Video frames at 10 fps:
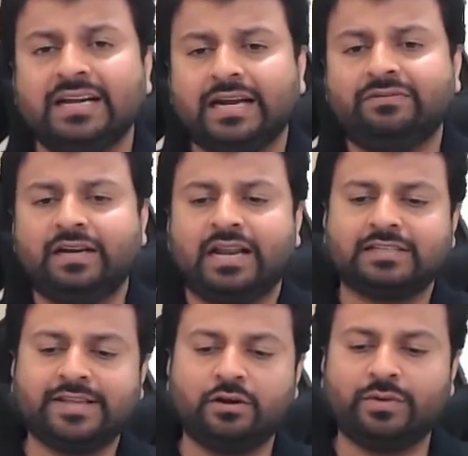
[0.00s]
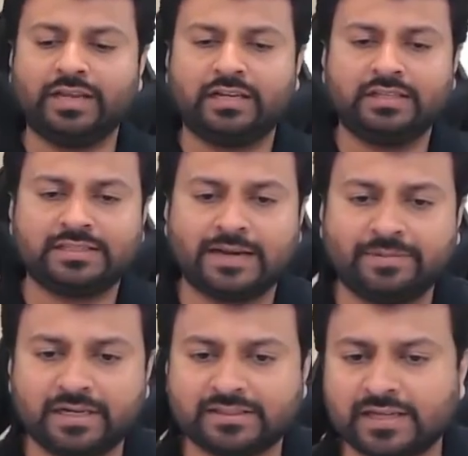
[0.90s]
And one last thing over here in this
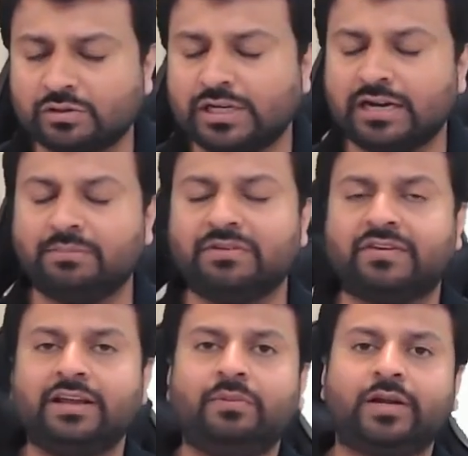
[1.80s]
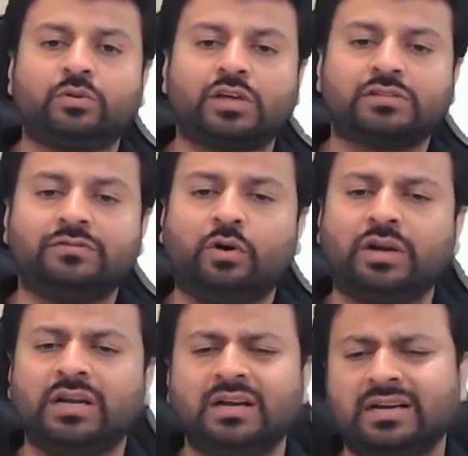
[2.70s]
chapter is circular number 5/2004.